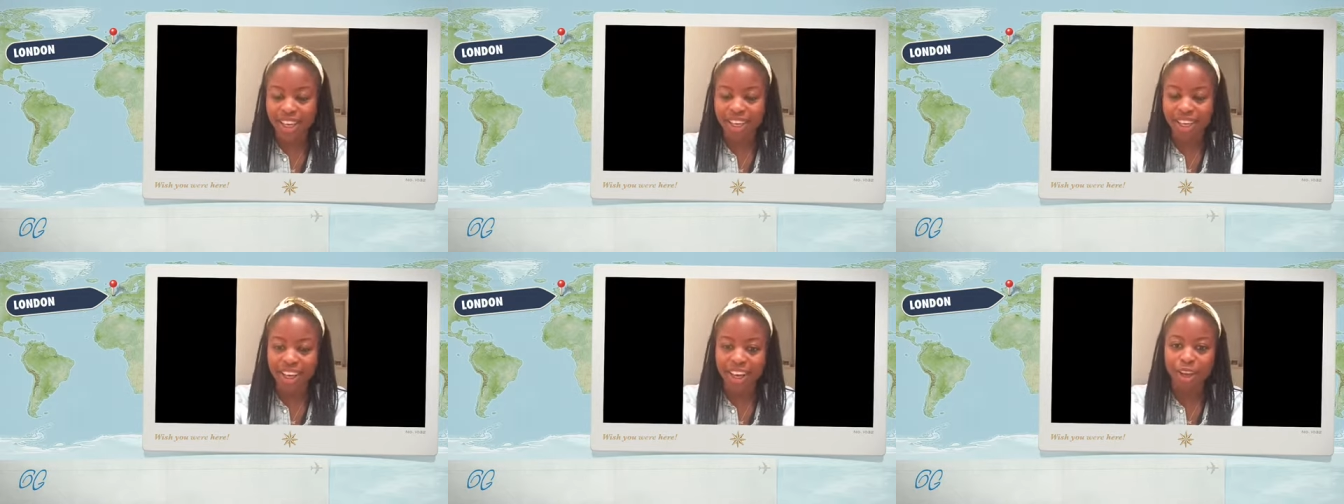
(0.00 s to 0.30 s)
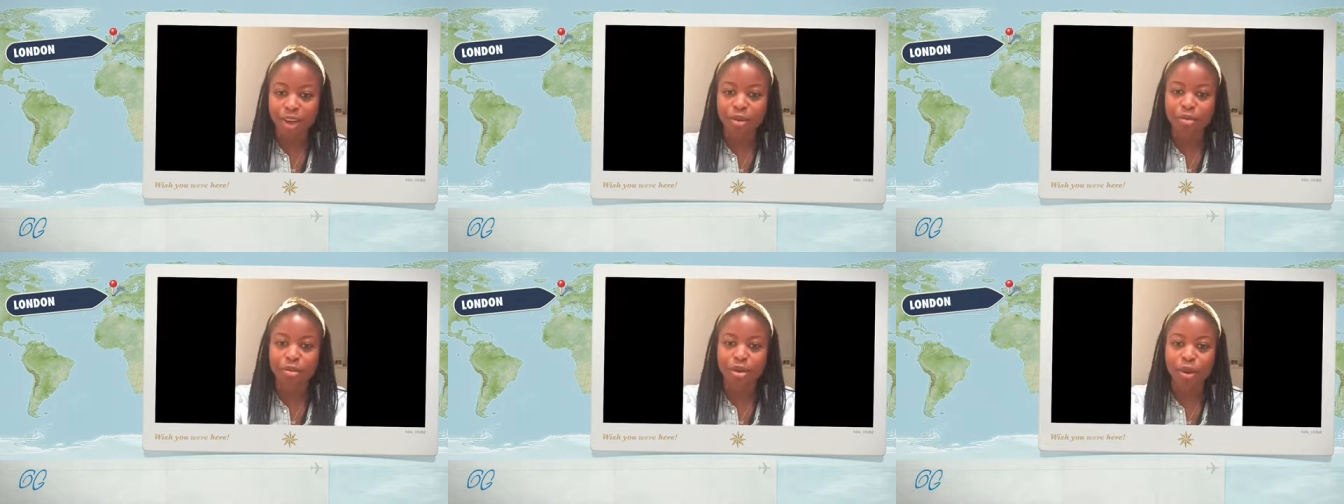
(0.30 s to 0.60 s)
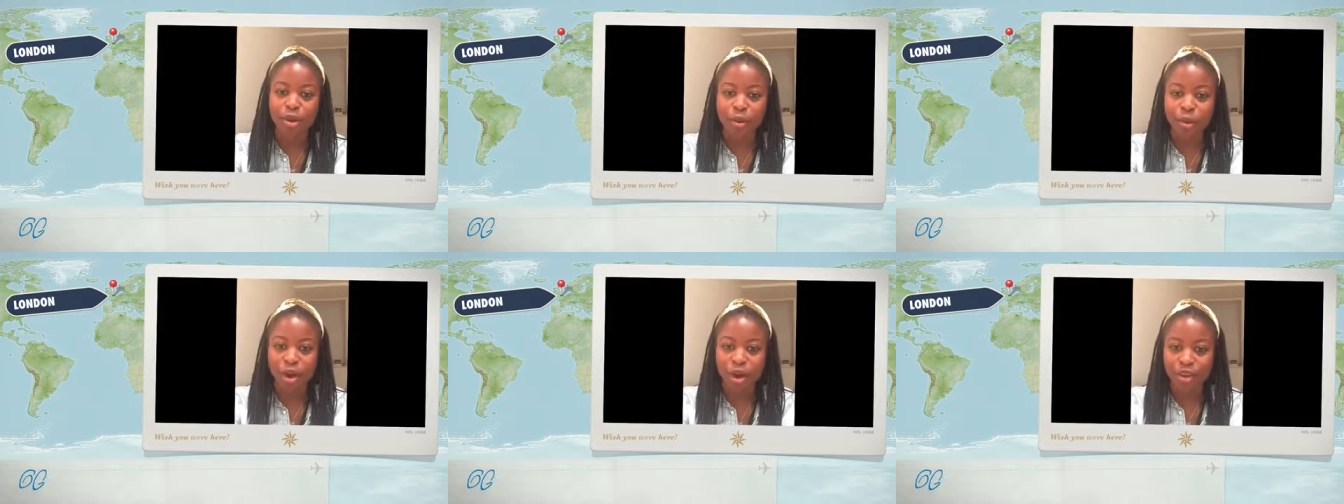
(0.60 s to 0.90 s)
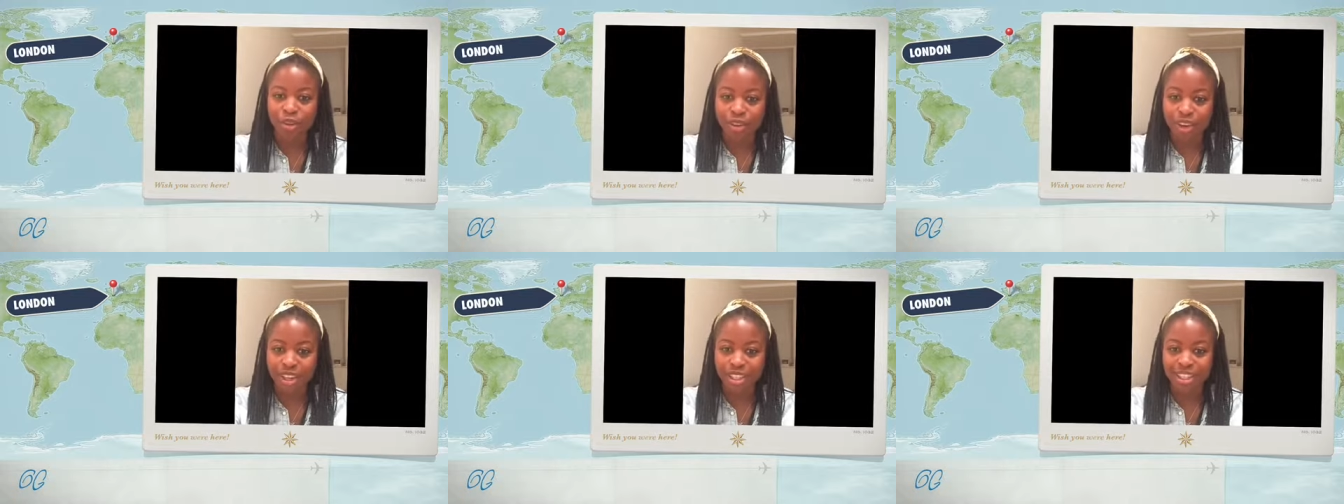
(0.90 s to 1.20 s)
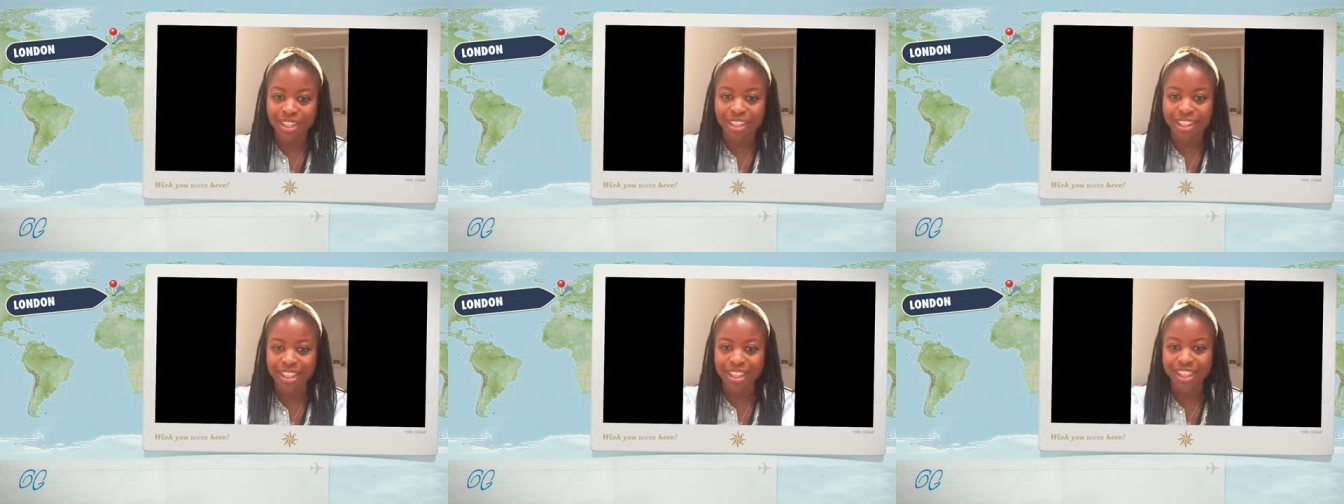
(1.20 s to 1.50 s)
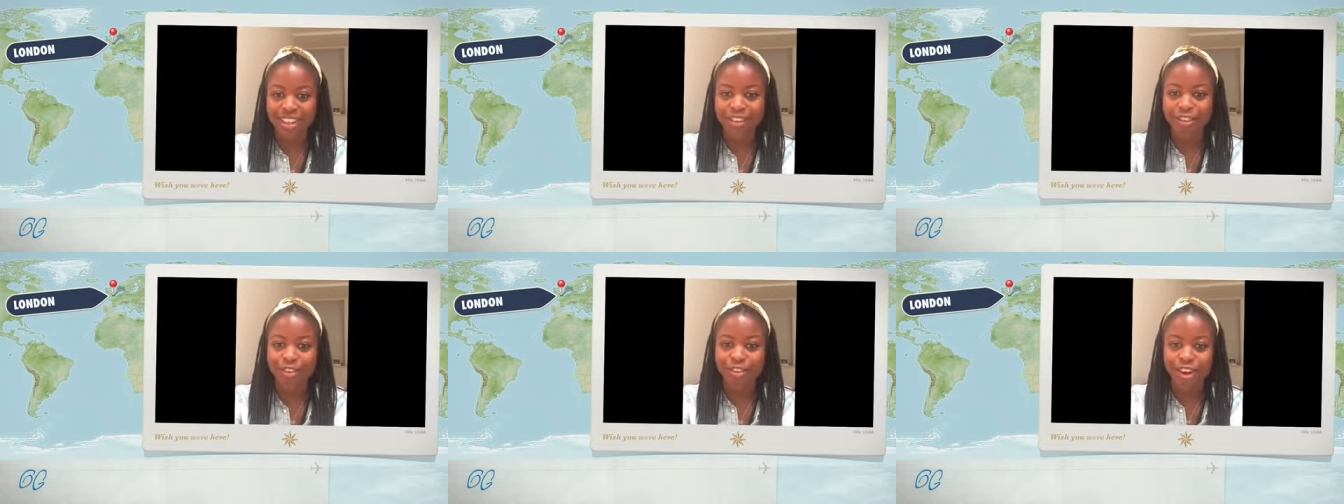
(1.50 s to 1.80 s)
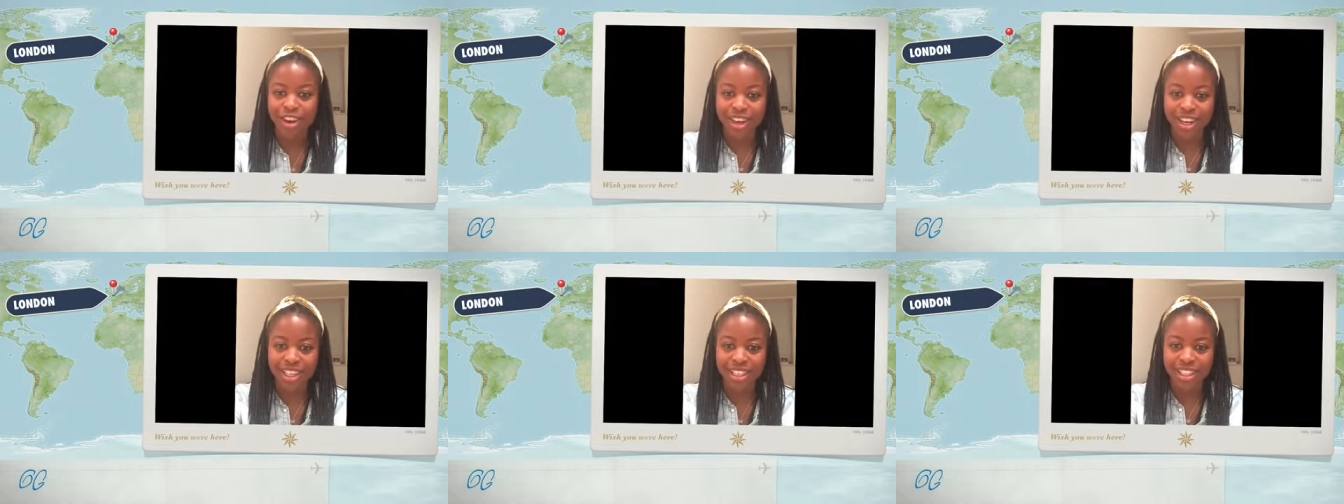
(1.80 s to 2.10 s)
and I hope you're well rested and
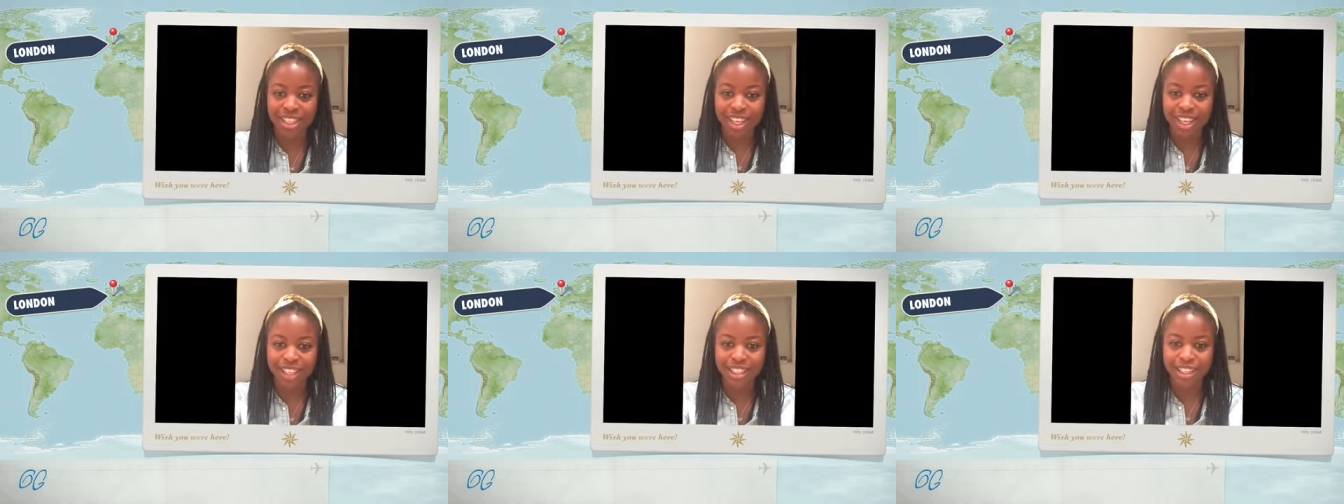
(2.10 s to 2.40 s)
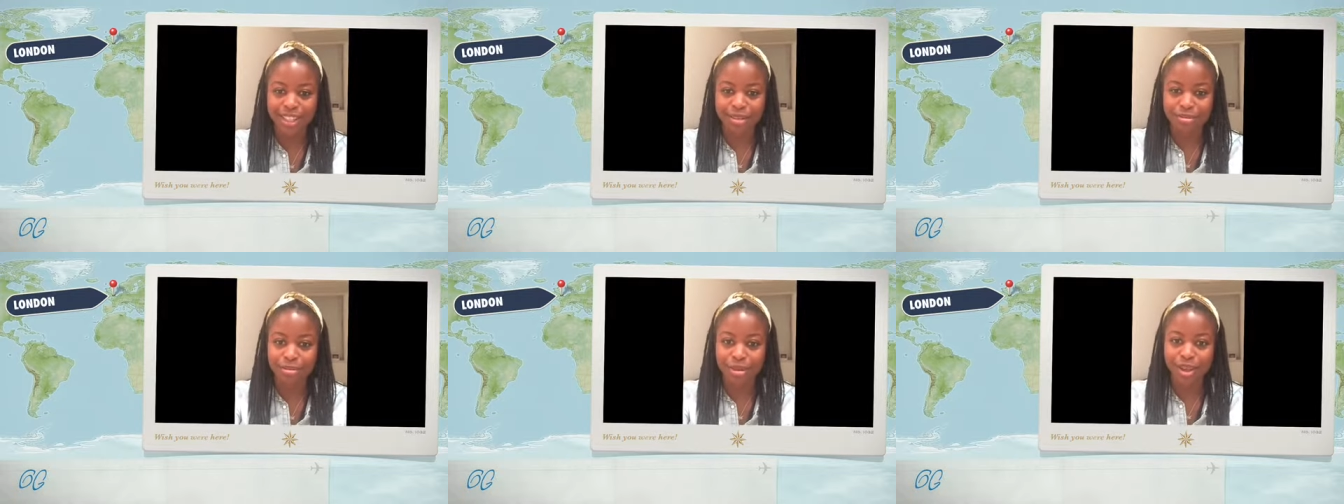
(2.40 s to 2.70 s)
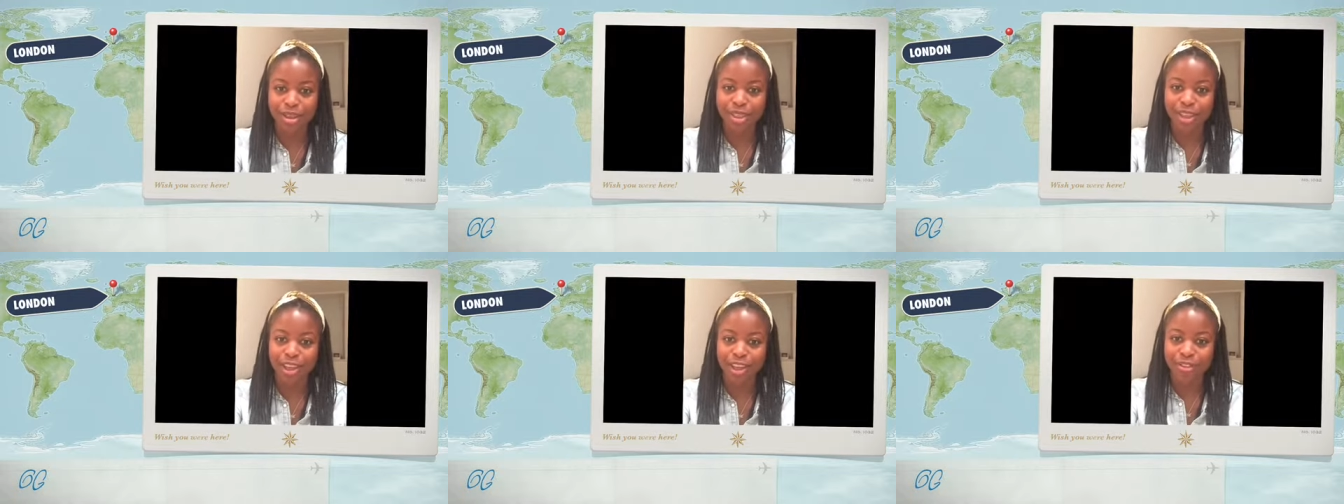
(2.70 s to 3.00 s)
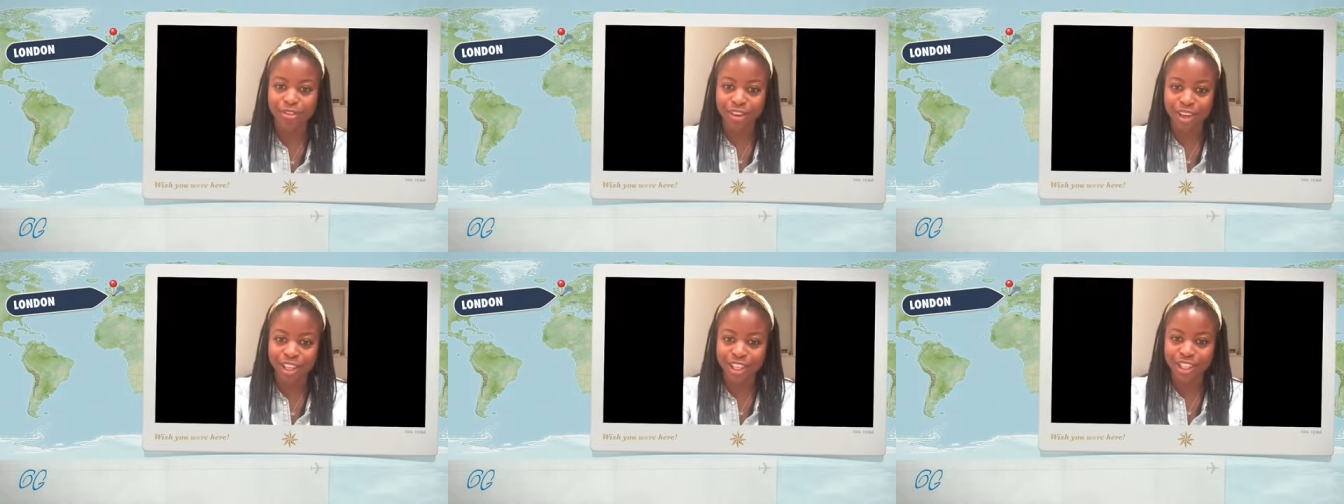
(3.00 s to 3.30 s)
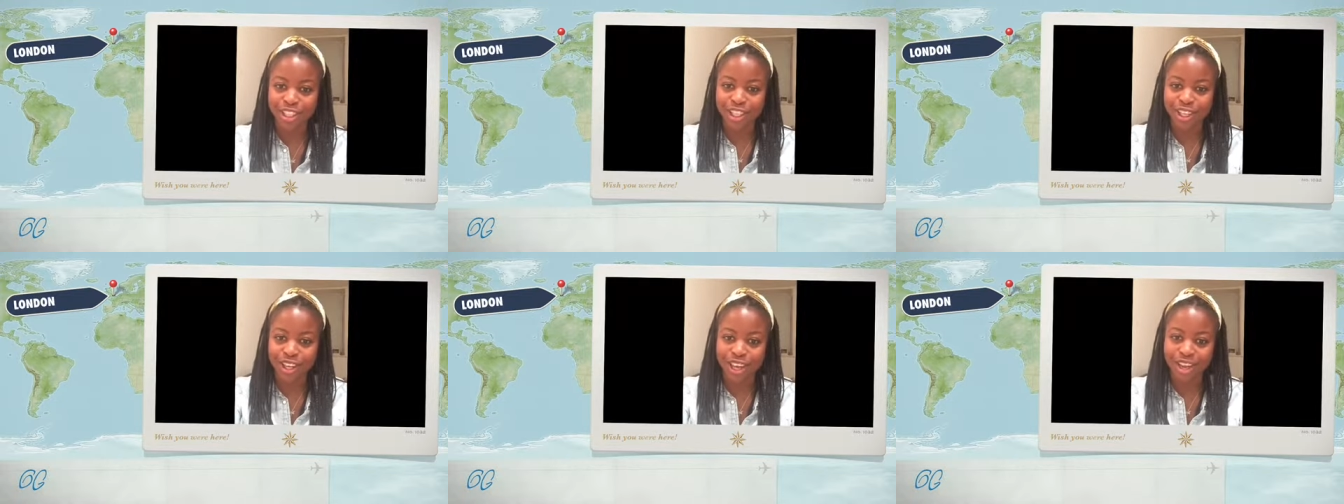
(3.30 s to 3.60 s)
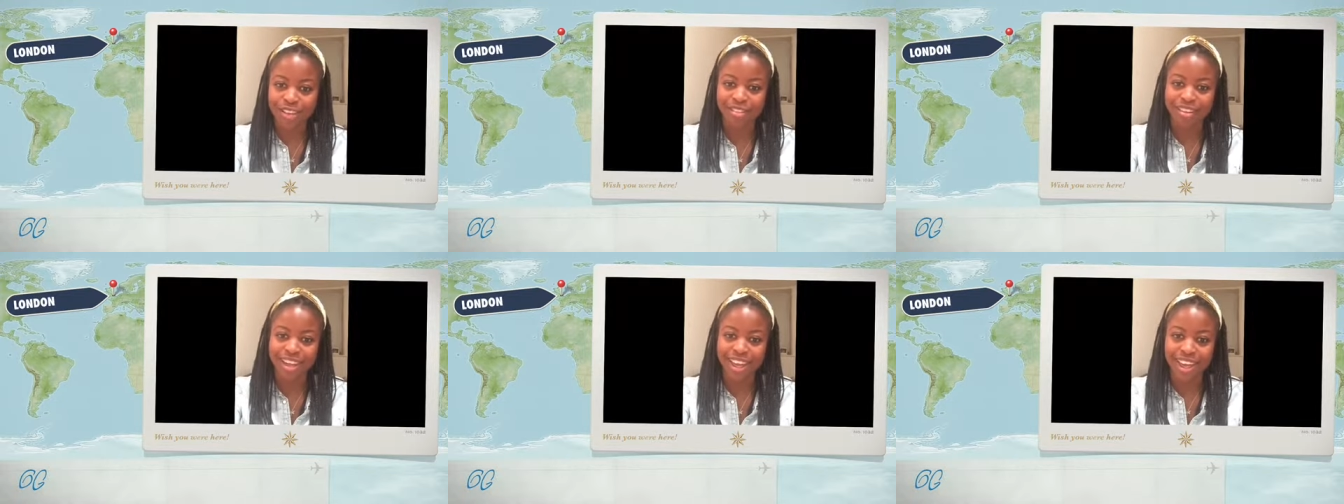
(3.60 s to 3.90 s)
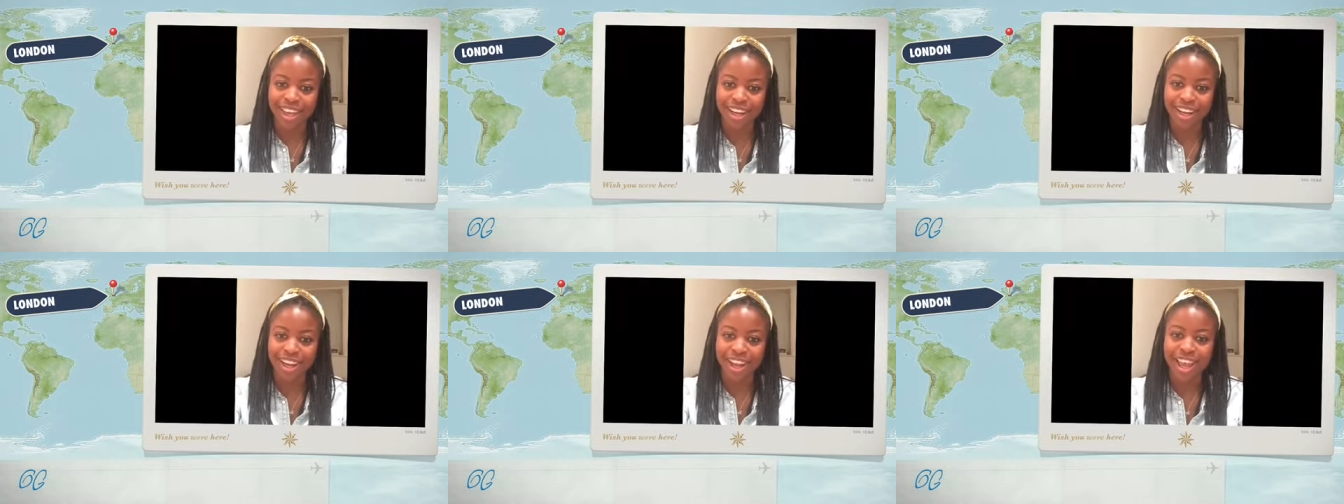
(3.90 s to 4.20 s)
very excited about the adventure you have
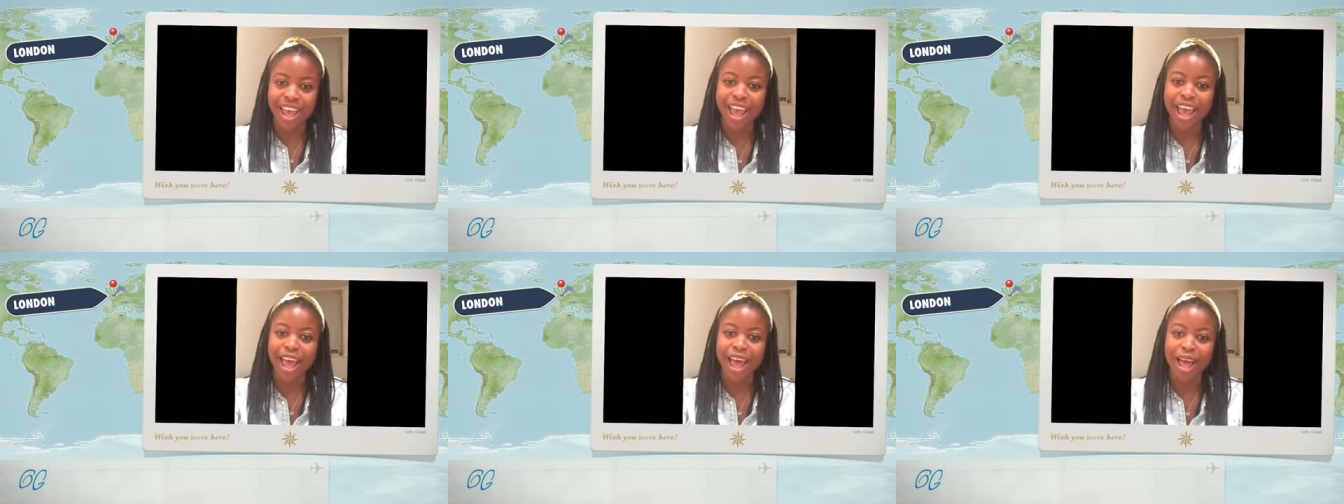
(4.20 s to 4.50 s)
ahead.